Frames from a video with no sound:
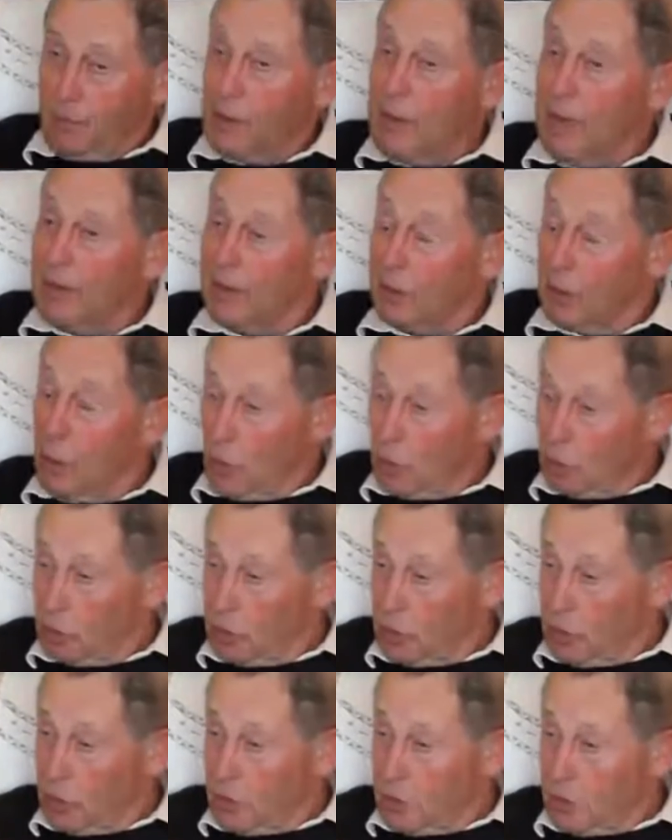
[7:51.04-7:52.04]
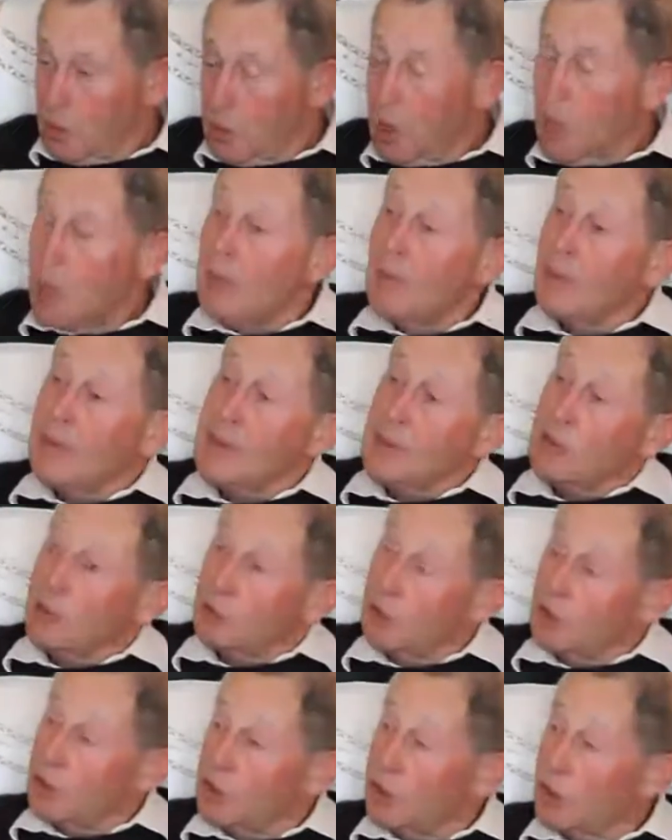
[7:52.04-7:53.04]
by the Coast Guard
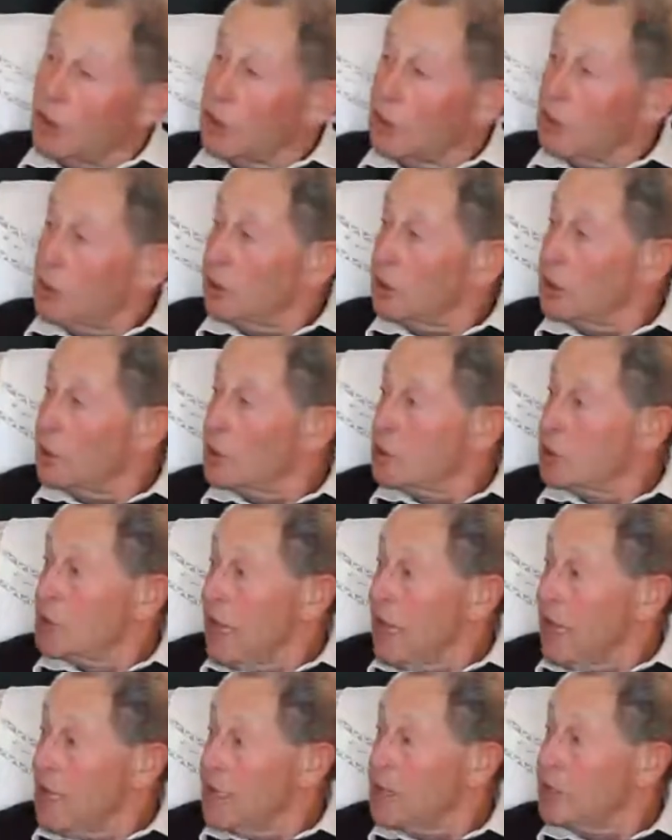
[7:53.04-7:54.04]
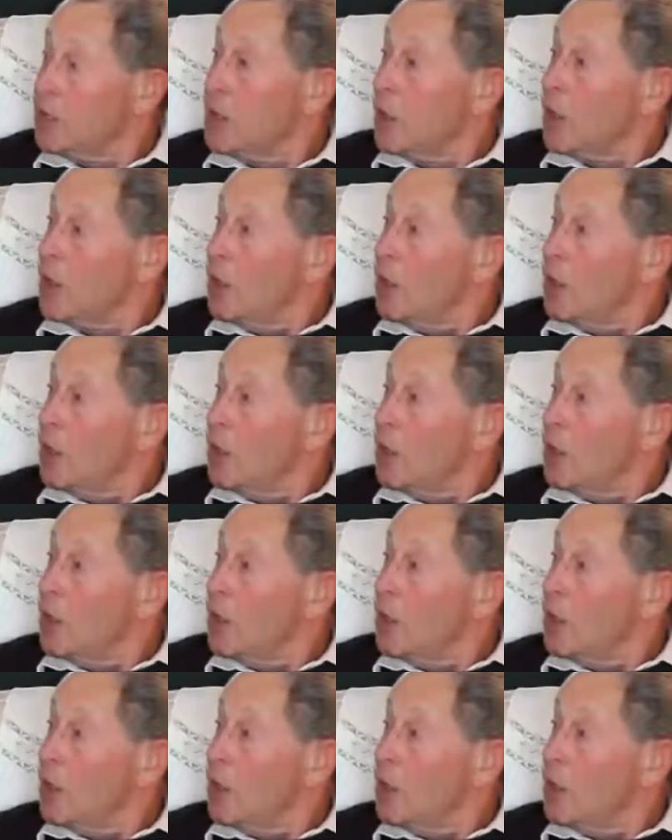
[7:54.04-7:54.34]
because it contained